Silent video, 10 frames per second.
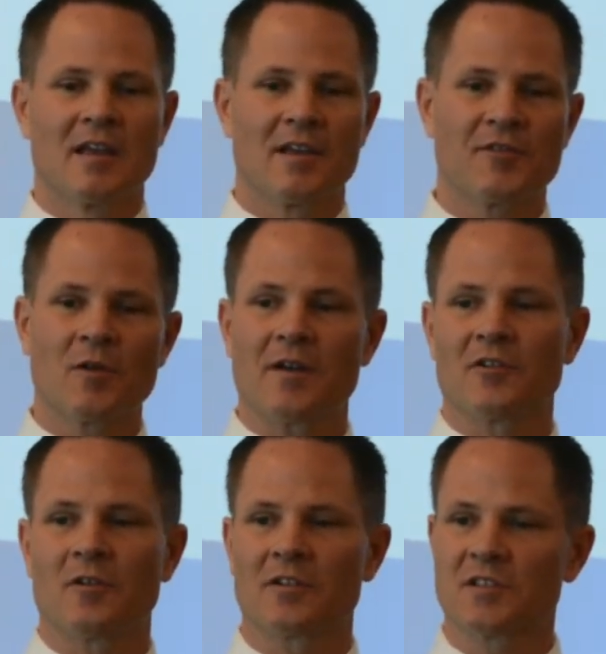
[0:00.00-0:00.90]
If you have
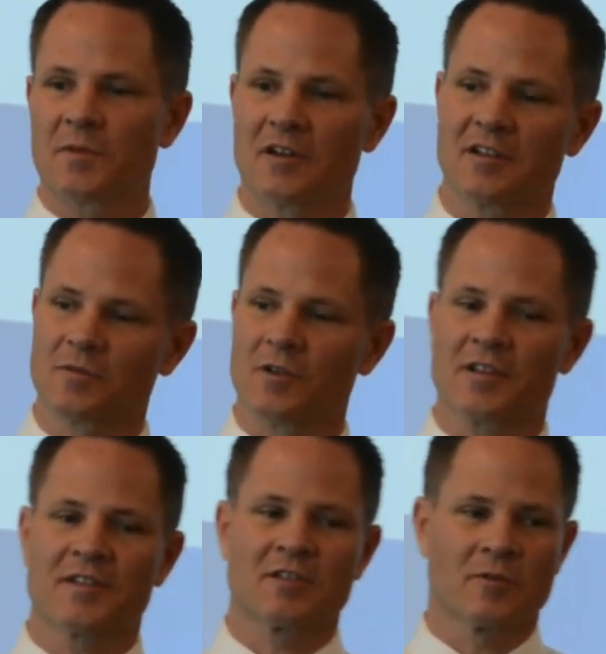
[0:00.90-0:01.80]
your own experience, one
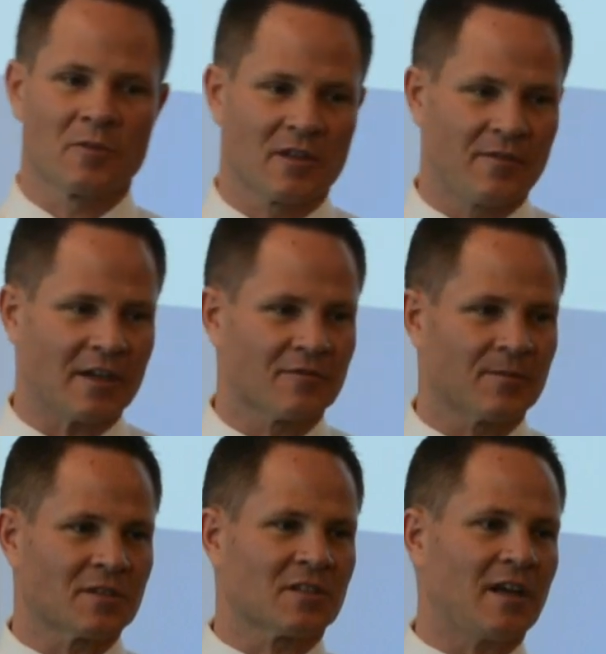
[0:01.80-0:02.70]
of the things we really value
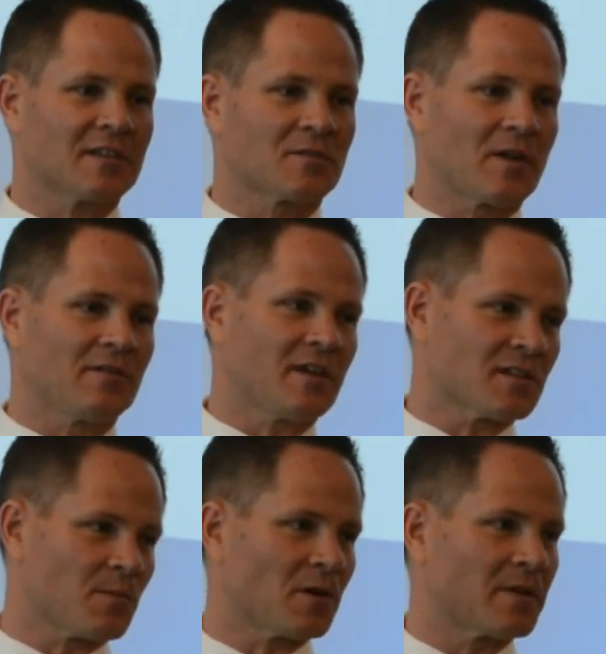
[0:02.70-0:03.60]
from this class is we have a lot
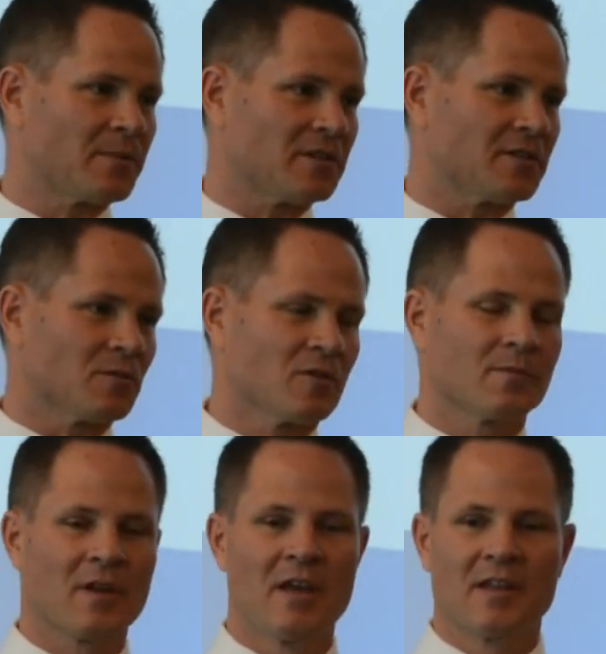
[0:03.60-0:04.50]
of smart people in the
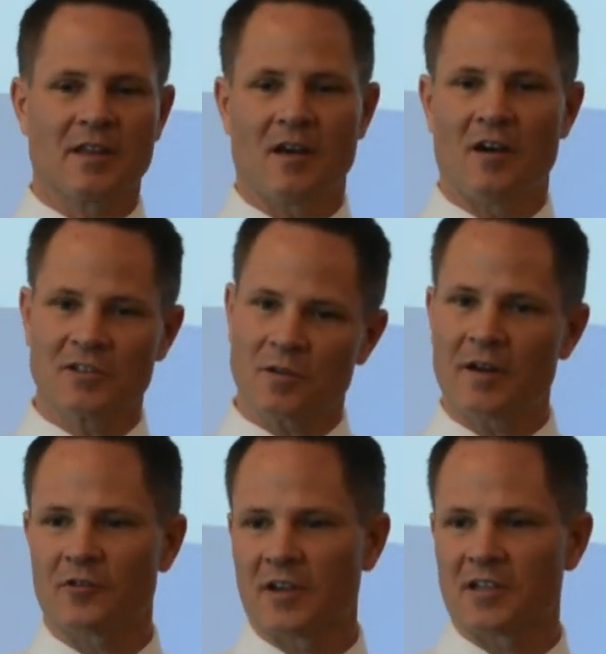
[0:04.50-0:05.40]
room that also
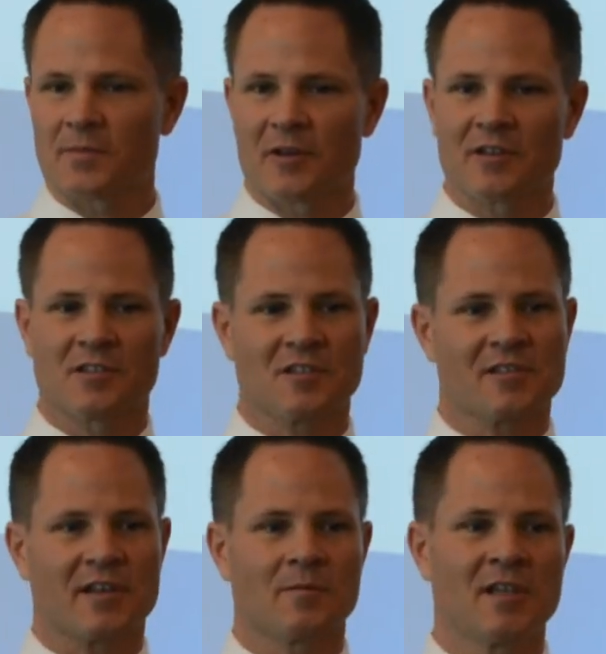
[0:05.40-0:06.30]
have great experience,
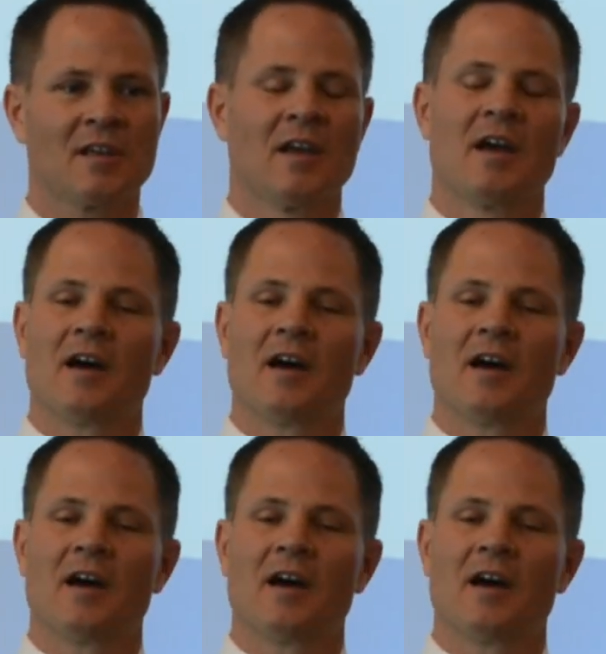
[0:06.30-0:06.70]
just like me.